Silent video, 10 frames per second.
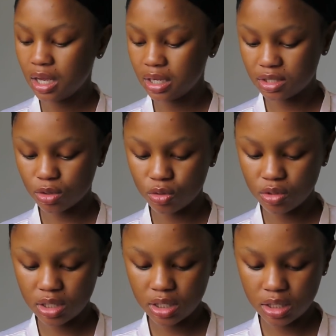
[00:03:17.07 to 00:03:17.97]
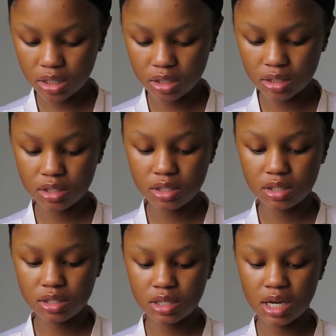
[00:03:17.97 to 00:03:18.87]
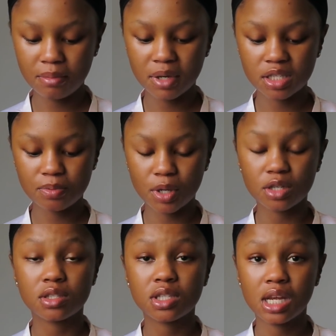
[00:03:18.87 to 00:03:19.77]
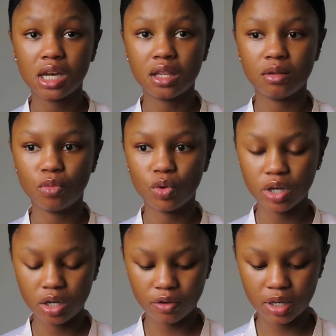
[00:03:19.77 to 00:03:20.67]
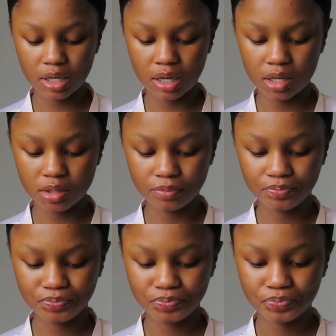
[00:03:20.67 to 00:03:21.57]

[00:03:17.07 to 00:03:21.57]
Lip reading: It's only 10 minutes past 10 in the morning right now,